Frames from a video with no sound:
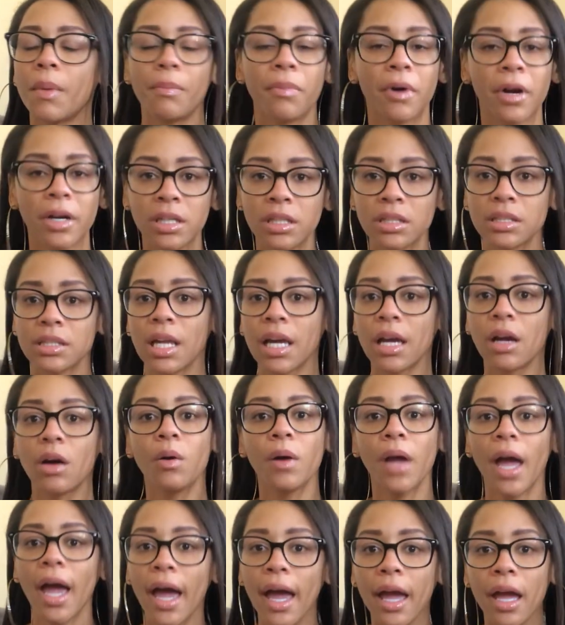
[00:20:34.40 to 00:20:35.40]
Brandon's like,
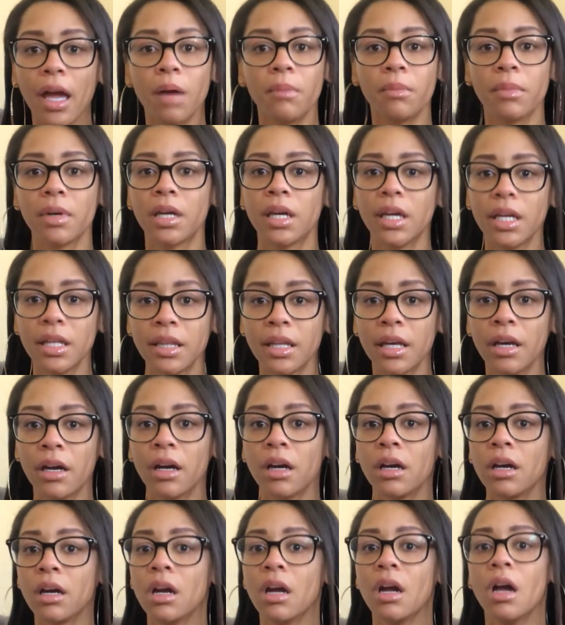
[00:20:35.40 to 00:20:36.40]
okay, I'm gonna get
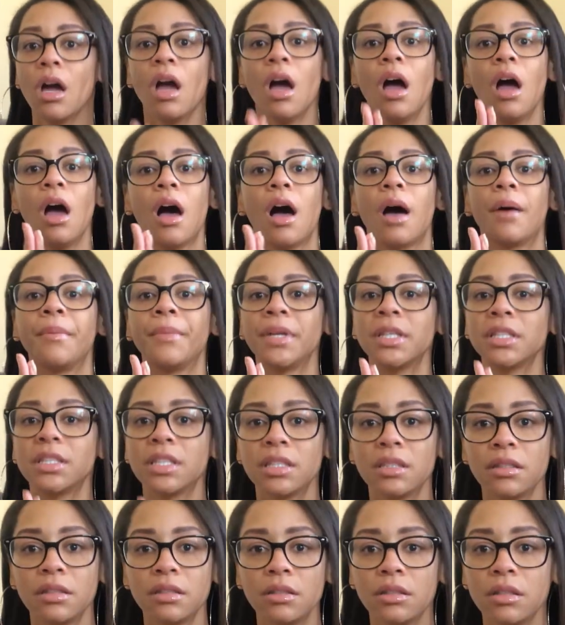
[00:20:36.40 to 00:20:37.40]
there. I'm
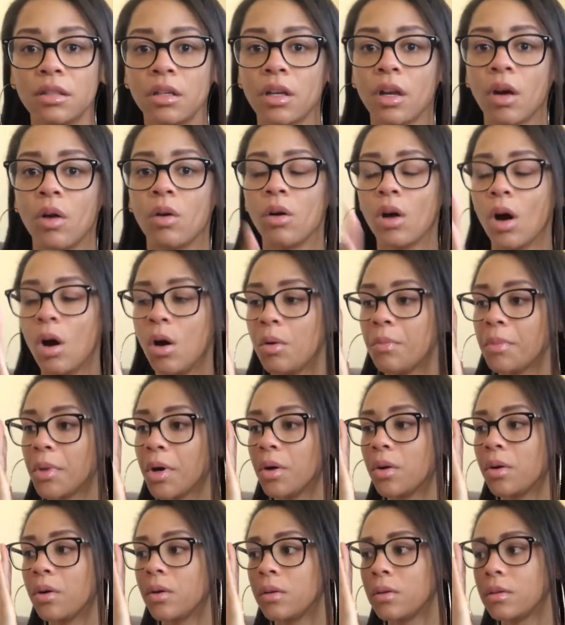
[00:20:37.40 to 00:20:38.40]
into, go
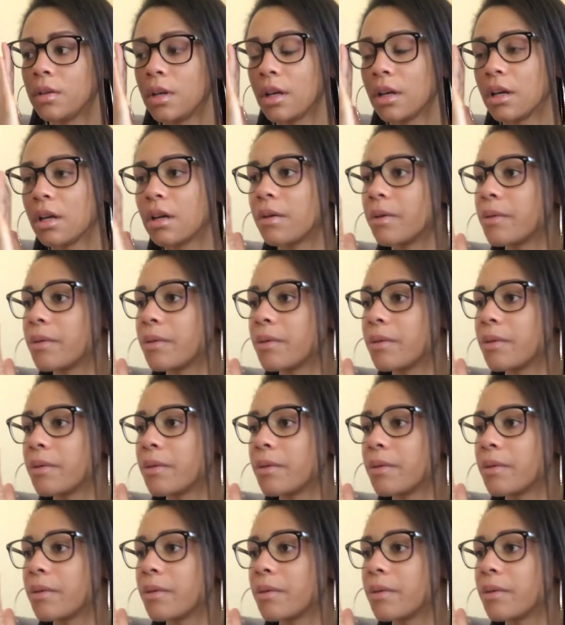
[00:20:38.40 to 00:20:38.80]
mode,